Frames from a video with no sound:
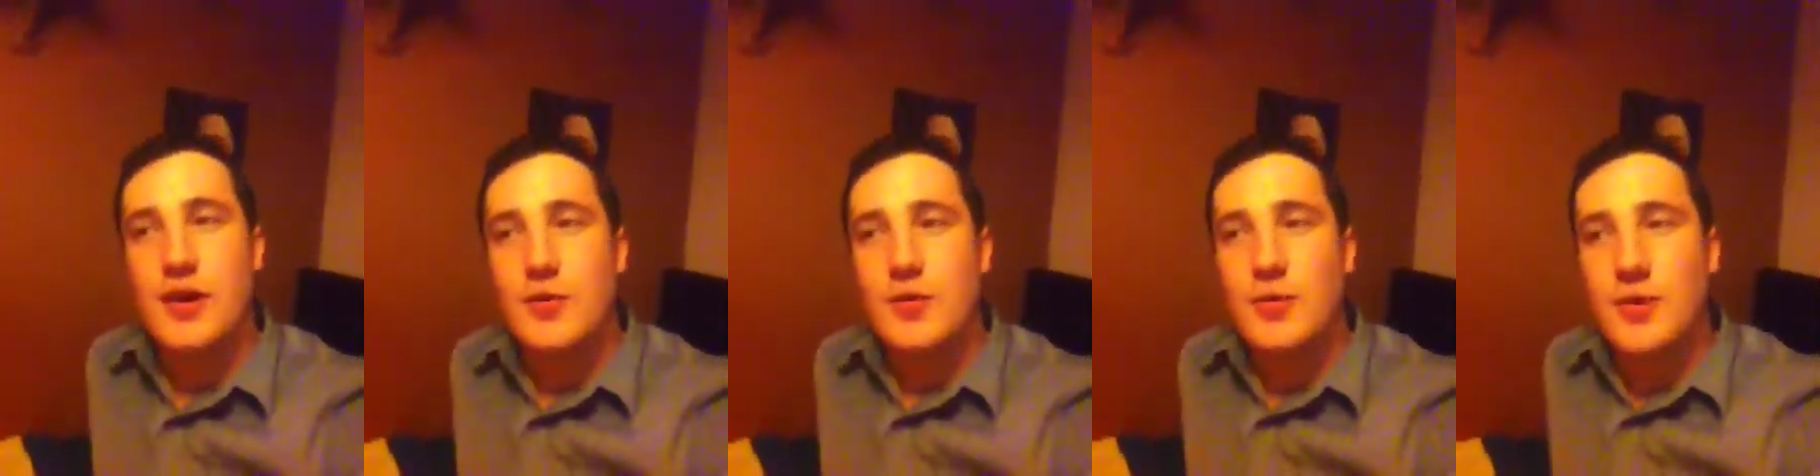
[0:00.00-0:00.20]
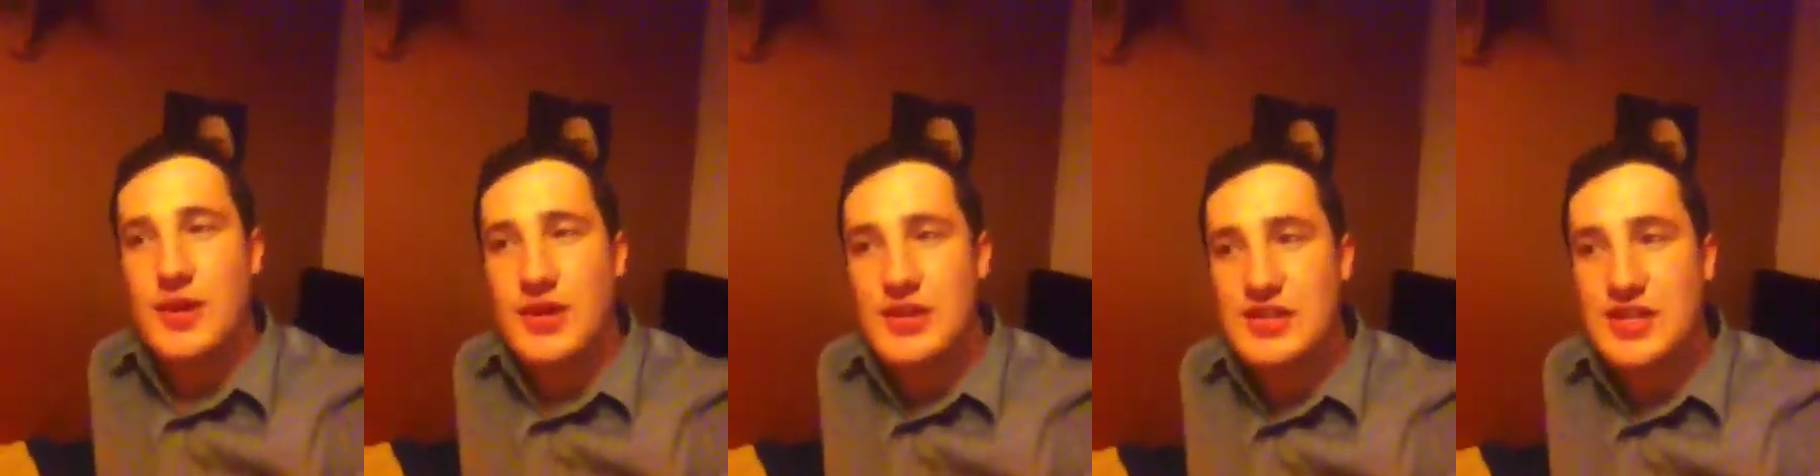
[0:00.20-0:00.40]

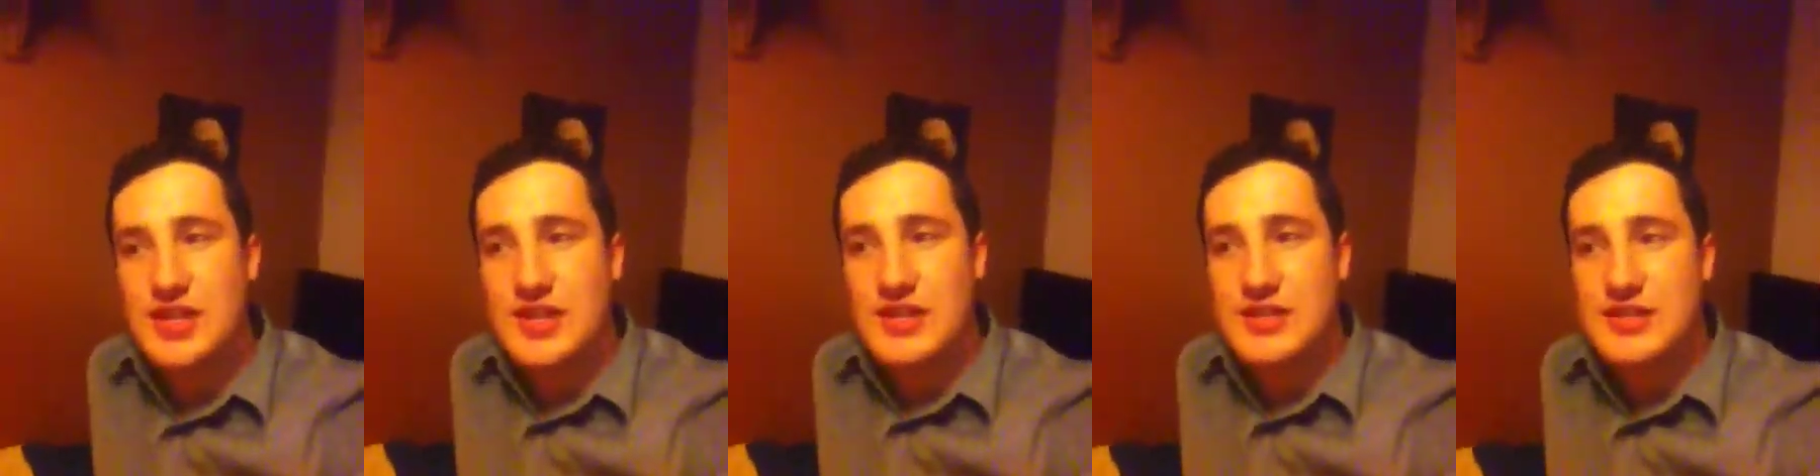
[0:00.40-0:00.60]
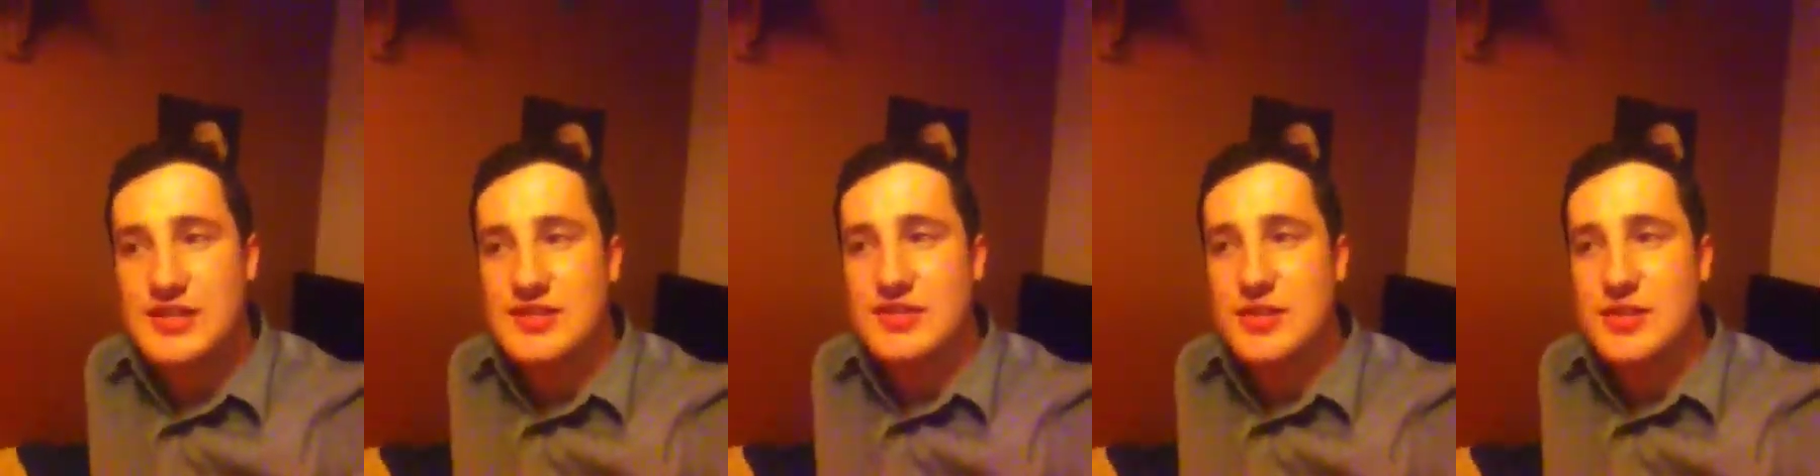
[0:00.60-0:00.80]
which
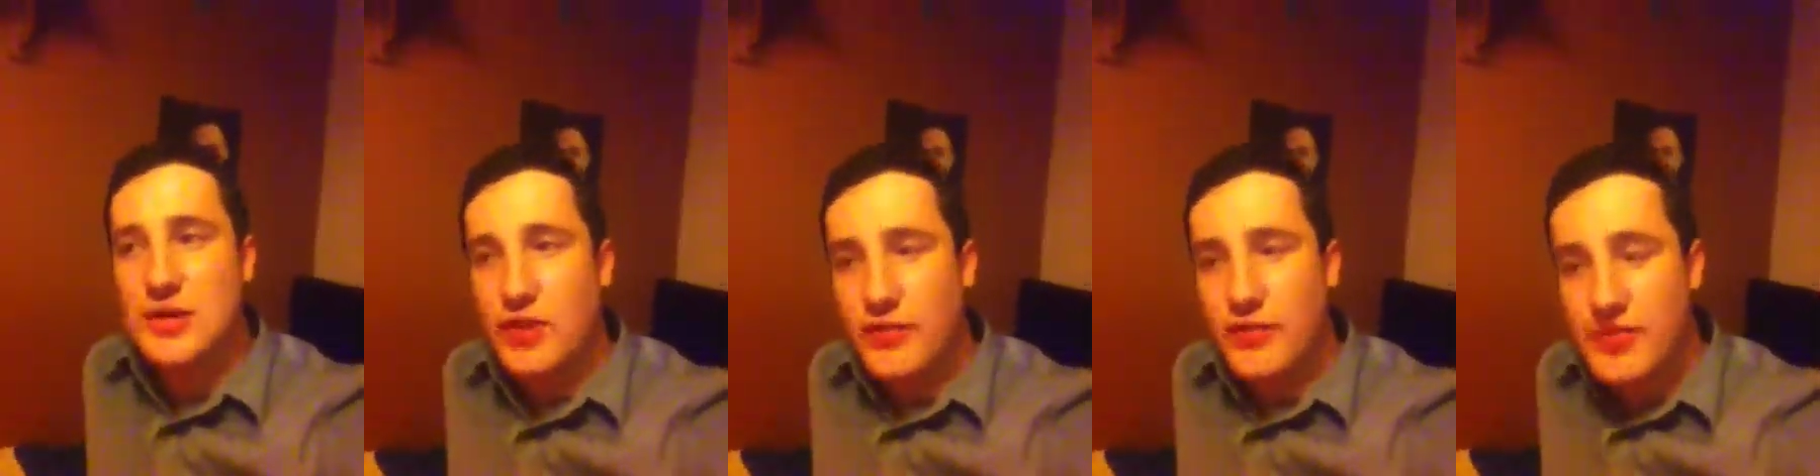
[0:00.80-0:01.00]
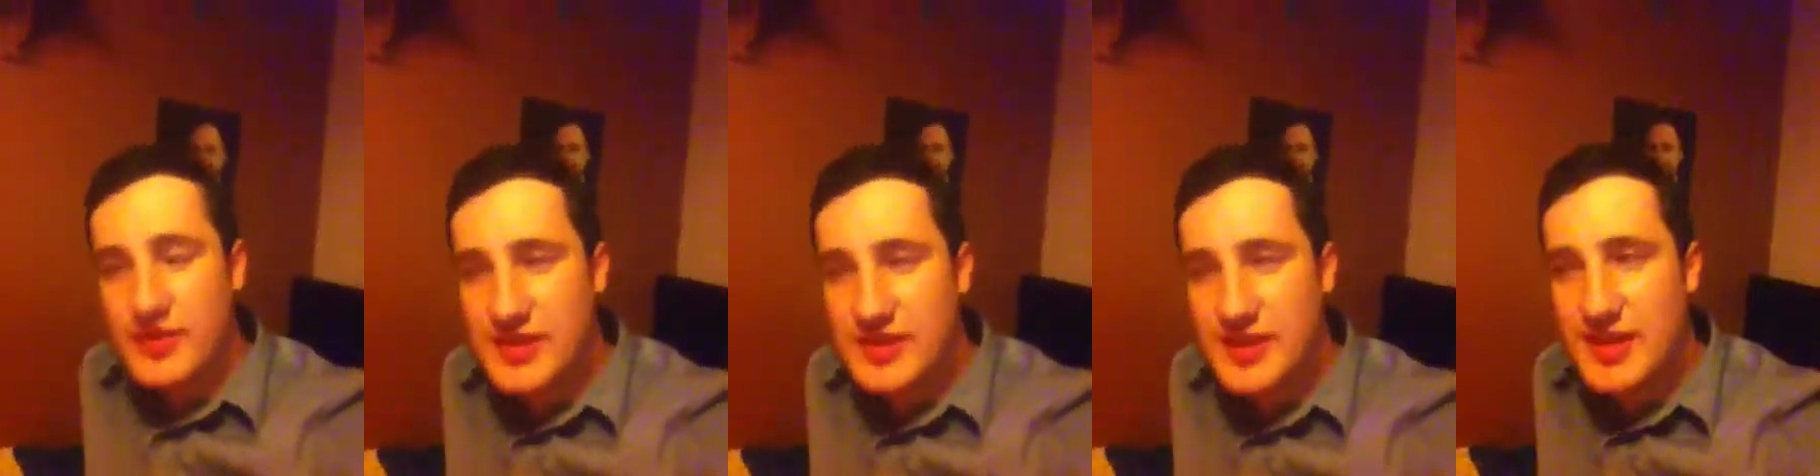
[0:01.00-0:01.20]
is,
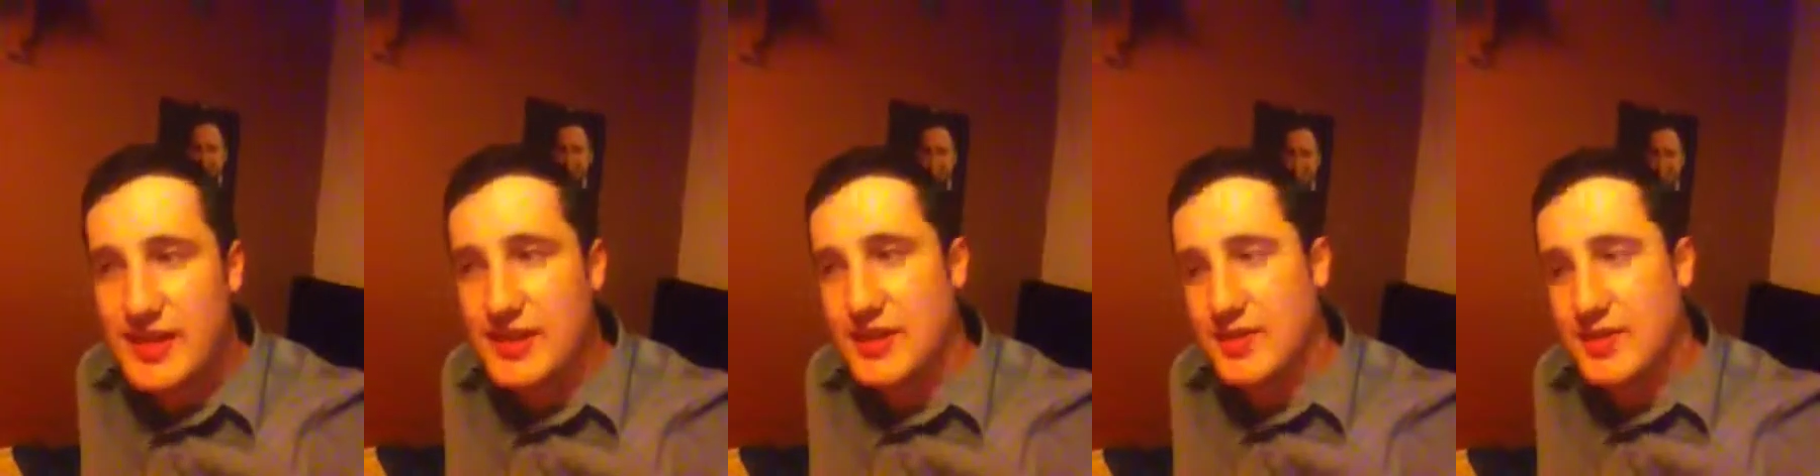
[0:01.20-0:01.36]
obviously,